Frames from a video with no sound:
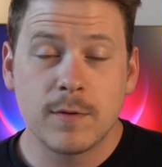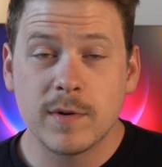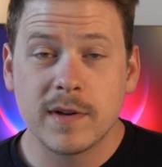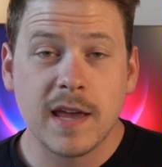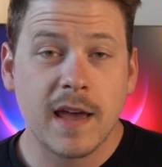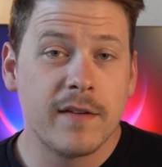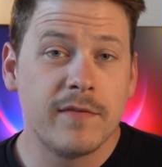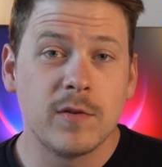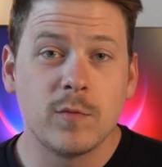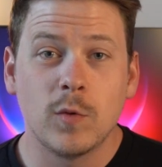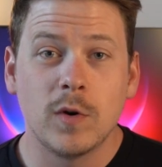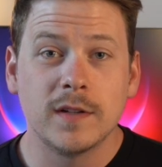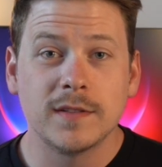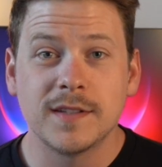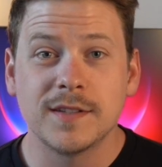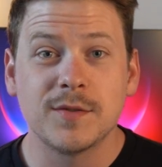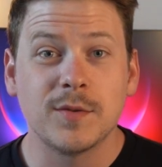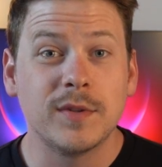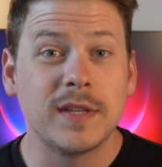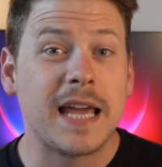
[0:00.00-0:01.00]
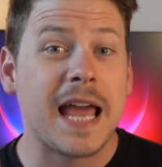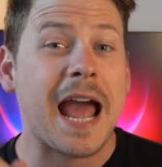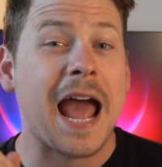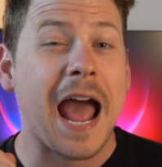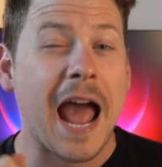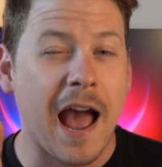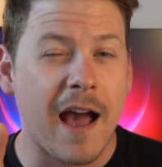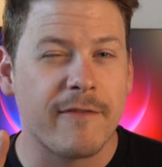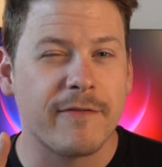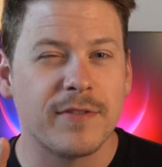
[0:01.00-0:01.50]
what Kevin wants is only
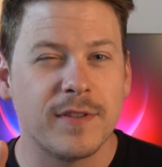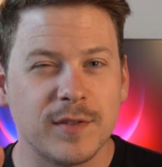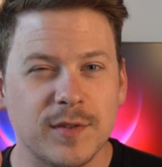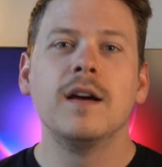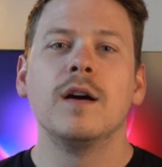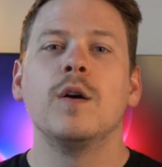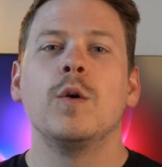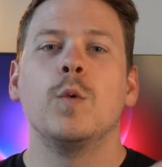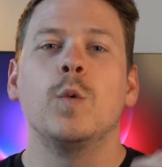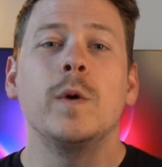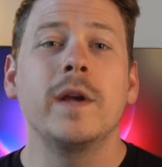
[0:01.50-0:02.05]
half the story.